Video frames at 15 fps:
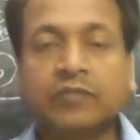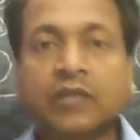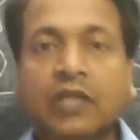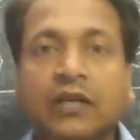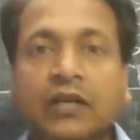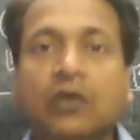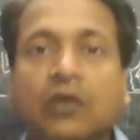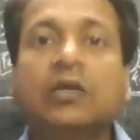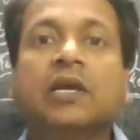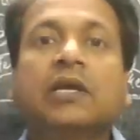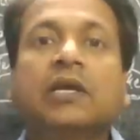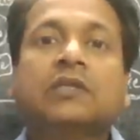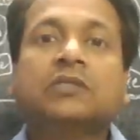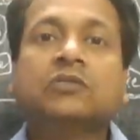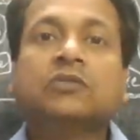Now,
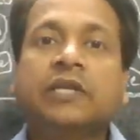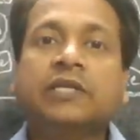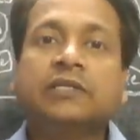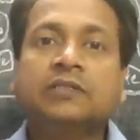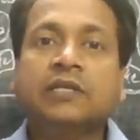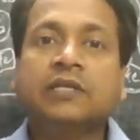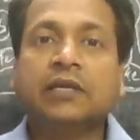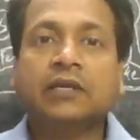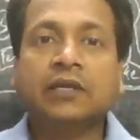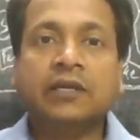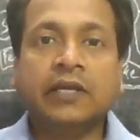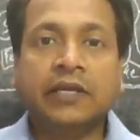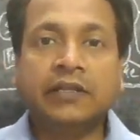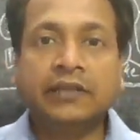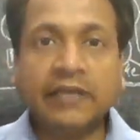in
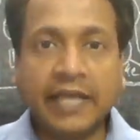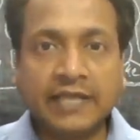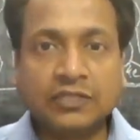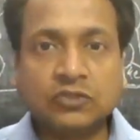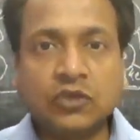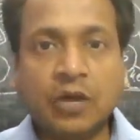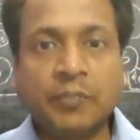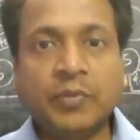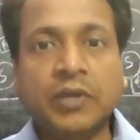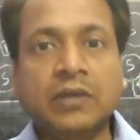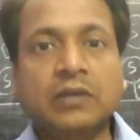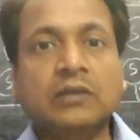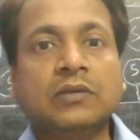next topic,